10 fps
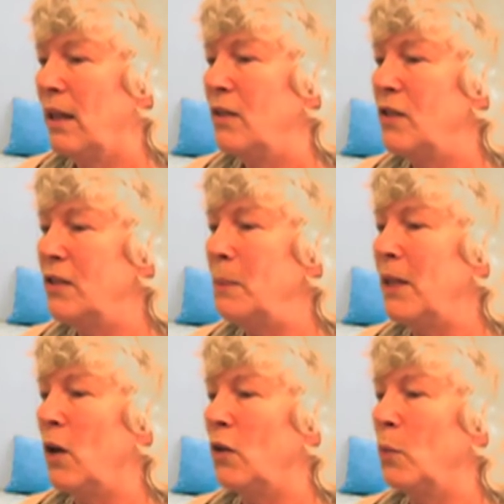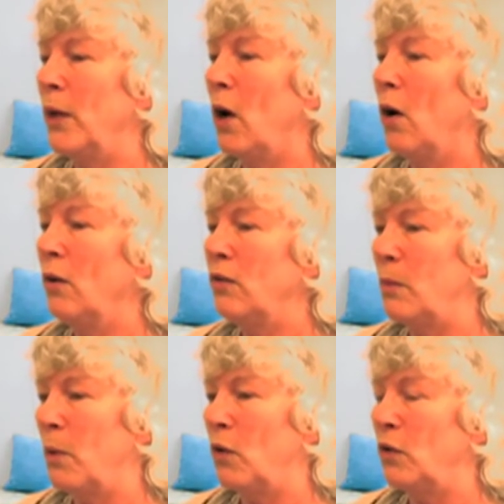just because we are
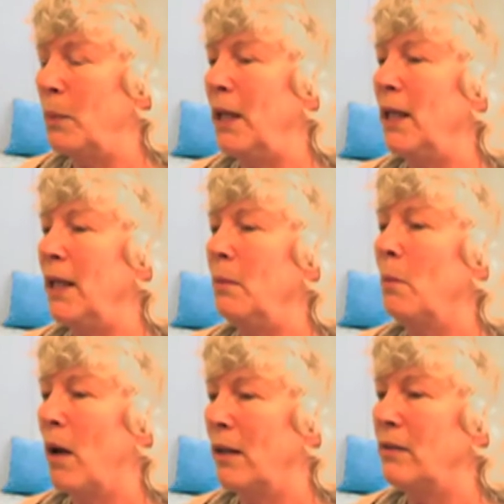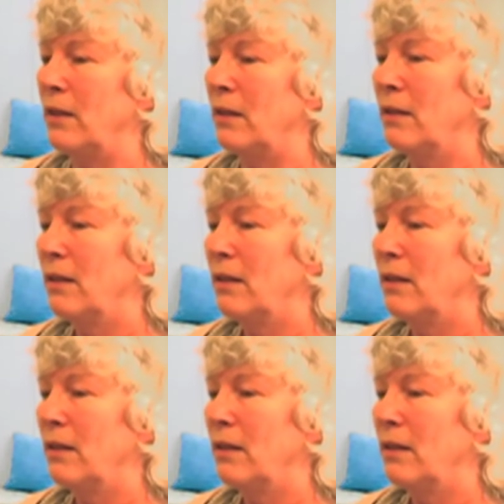supposed to be eating matzah.